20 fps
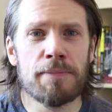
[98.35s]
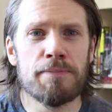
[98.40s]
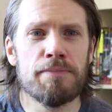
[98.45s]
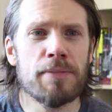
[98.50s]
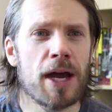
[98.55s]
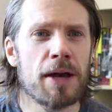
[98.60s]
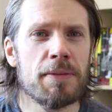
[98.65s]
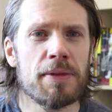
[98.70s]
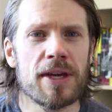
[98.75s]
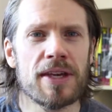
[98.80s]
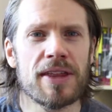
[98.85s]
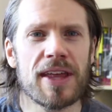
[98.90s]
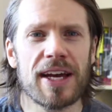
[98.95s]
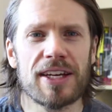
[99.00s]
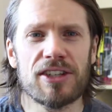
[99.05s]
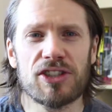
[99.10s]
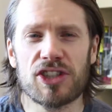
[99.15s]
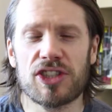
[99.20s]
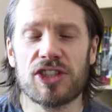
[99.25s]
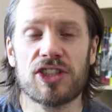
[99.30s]
Maybe
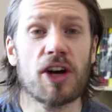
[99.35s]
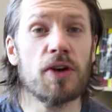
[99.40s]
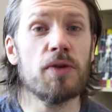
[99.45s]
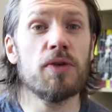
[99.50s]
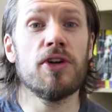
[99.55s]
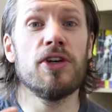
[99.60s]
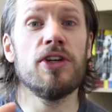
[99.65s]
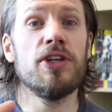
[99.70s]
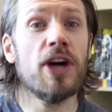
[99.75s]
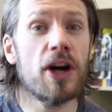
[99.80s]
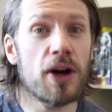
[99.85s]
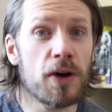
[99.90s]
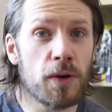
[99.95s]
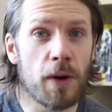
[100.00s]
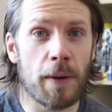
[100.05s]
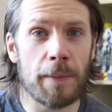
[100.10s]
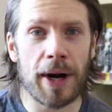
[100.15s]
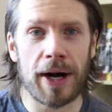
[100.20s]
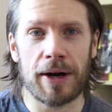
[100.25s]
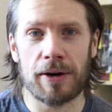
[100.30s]
they just don't know
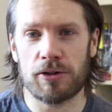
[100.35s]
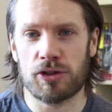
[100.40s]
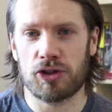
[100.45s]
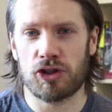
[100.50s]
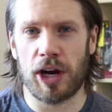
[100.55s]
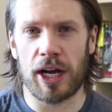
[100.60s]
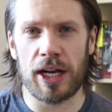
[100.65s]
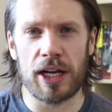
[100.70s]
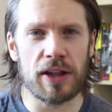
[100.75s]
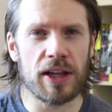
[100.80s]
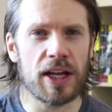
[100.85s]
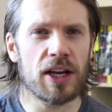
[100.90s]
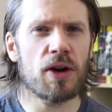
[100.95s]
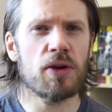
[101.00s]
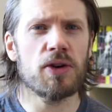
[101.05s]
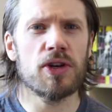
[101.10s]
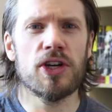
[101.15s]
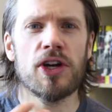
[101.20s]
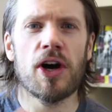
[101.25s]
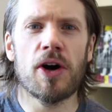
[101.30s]
about training. They
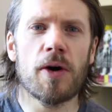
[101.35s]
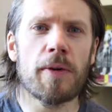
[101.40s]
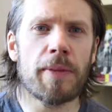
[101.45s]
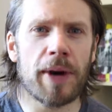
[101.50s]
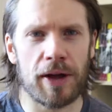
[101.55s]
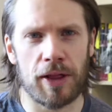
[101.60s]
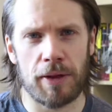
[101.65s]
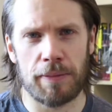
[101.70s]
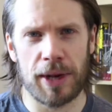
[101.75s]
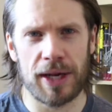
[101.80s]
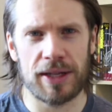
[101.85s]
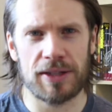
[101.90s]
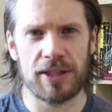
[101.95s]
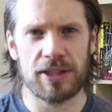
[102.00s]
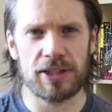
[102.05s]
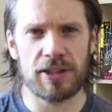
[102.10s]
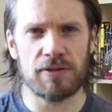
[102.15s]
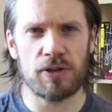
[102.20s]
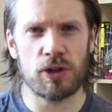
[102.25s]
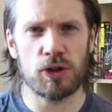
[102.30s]
don't know about the
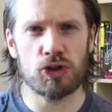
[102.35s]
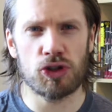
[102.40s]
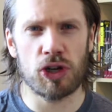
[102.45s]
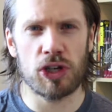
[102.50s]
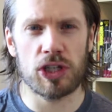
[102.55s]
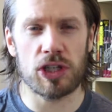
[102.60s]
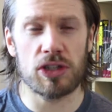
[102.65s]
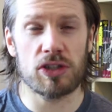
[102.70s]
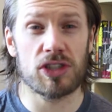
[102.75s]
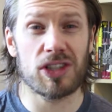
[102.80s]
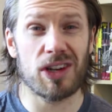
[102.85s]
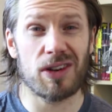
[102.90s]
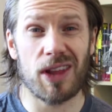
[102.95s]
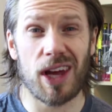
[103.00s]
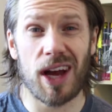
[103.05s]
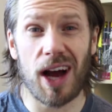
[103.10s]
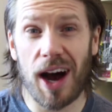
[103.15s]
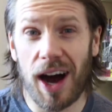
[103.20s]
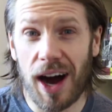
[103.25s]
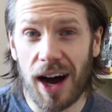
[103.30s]
basics of nutrition. So
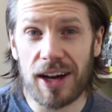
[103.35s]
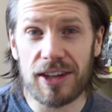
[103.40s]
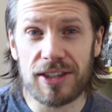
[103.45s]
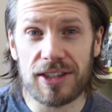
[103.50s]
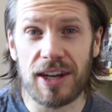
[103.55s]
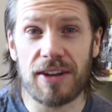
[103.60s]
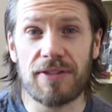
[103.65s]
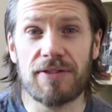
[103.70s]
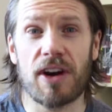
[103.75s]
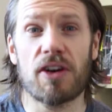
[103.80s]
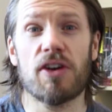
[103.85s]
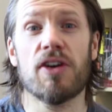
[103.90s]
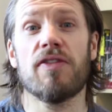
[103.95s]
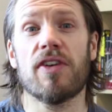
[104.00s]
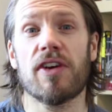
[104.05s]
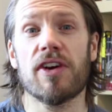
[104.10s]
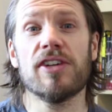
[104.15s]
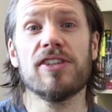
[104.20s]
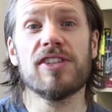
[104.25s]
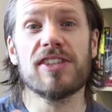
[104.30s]
they're asking very,
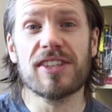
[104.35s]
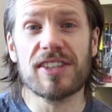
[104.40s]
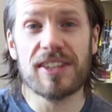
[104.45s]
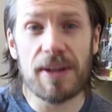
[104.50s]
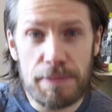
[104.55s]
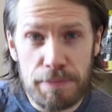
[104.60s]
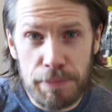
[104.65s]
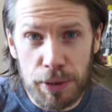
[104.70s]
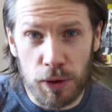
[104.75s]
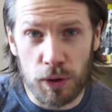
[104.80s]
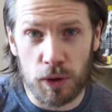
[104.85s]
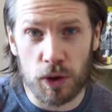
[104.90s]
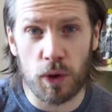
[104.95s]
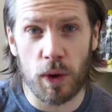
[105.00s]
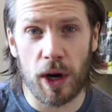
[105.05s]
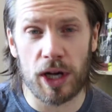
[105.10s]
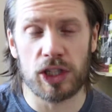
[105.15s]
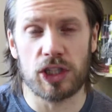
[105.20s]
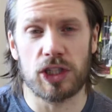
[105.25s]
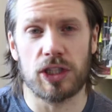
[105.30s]
very simple
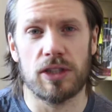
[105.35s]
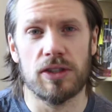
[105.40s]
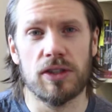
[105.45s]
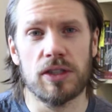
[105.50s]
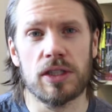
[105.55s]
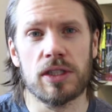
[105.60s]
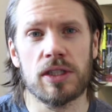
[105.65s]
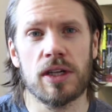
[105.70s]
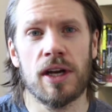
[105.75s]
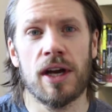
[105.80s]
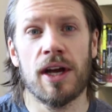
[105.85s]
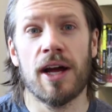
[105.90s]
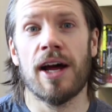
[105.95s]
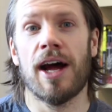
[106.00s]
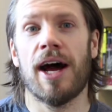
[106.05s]
questions,